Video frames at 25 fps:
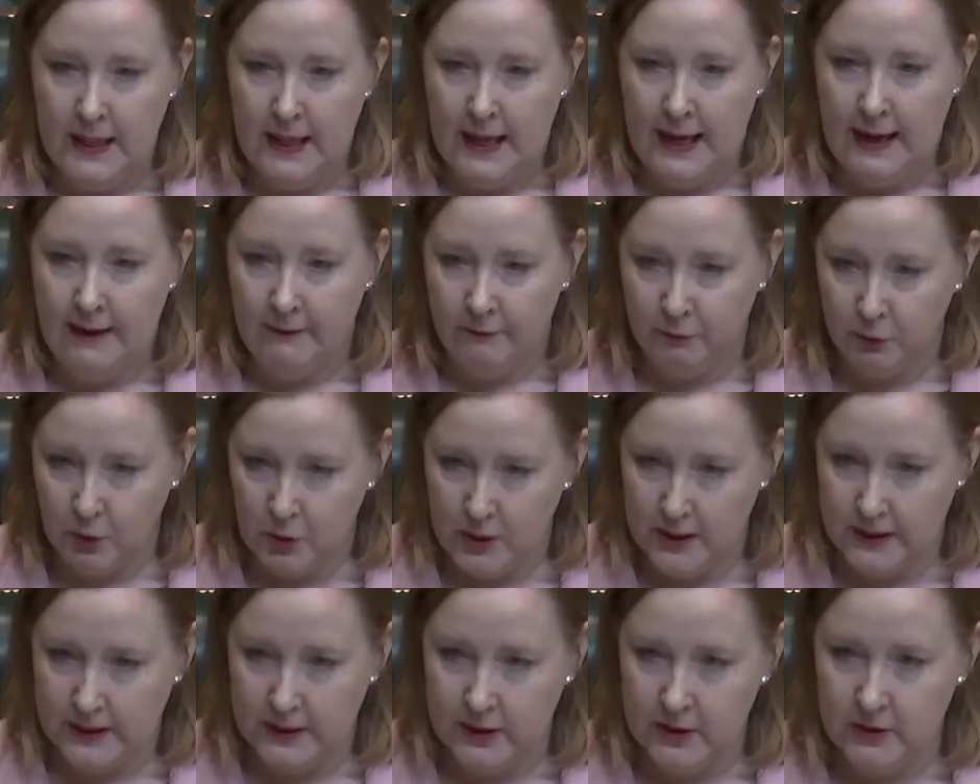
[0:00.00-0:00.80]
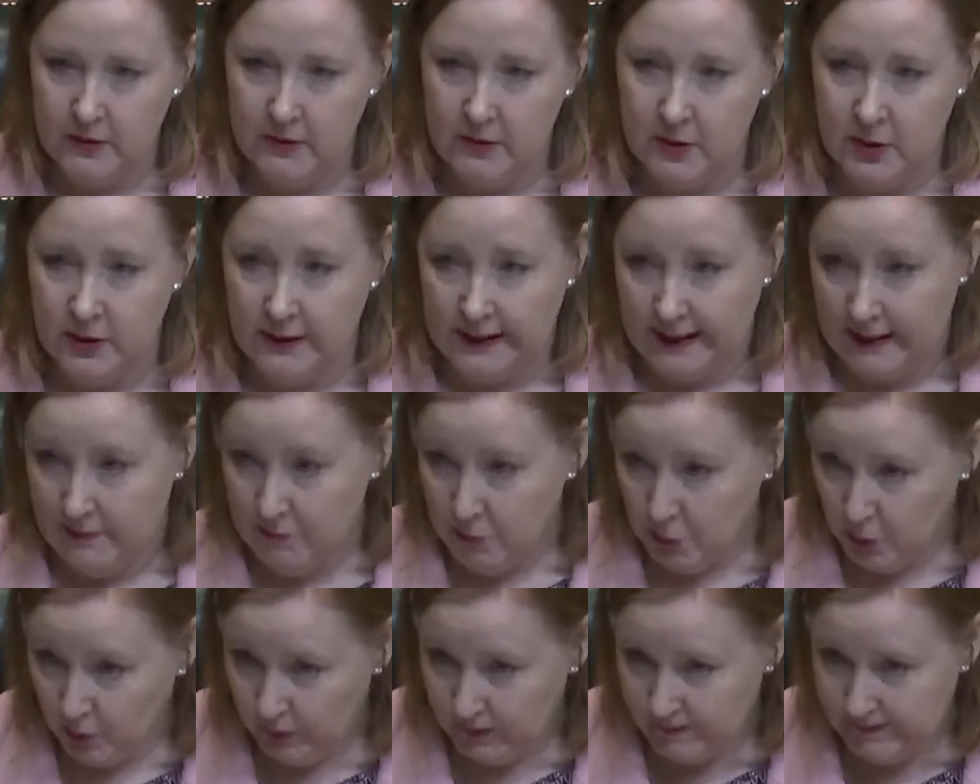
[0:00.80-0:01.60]
have worked to
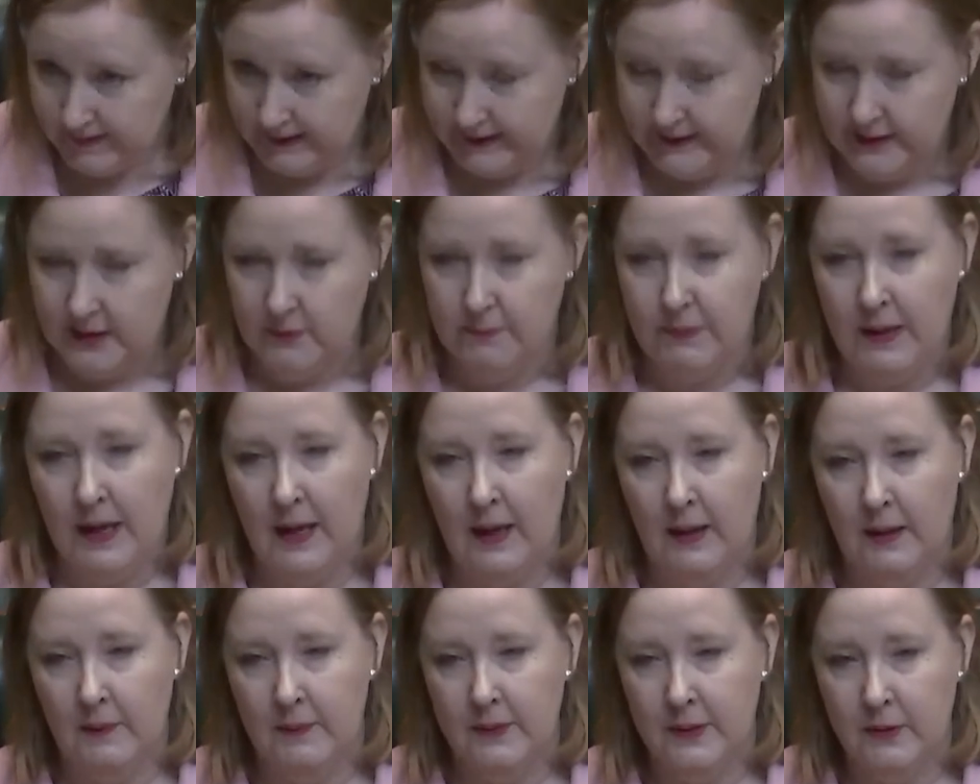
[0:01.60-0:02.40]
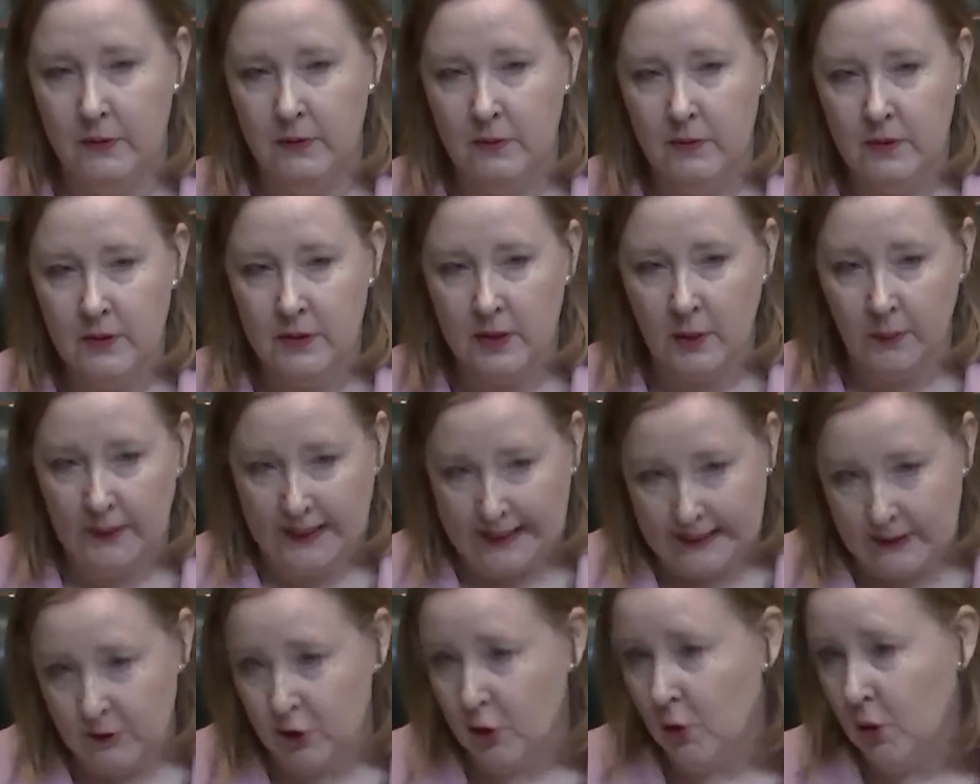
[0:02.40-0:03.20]
get more women into Parliament so we
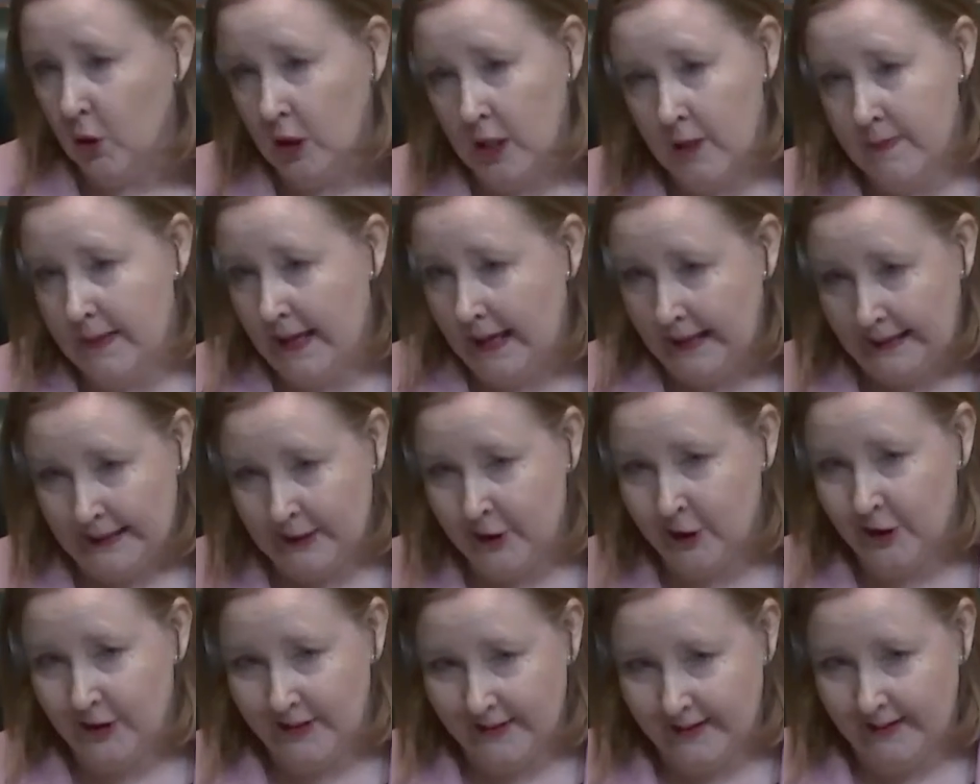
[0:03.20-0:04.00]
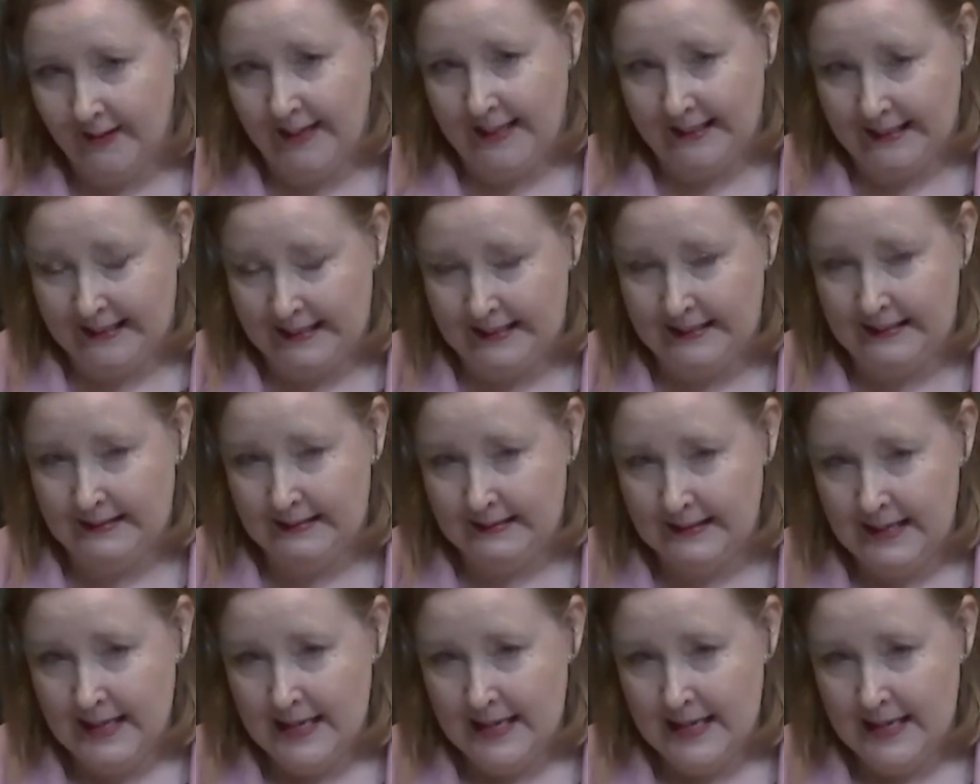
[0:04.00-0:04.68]
can talk about issues like this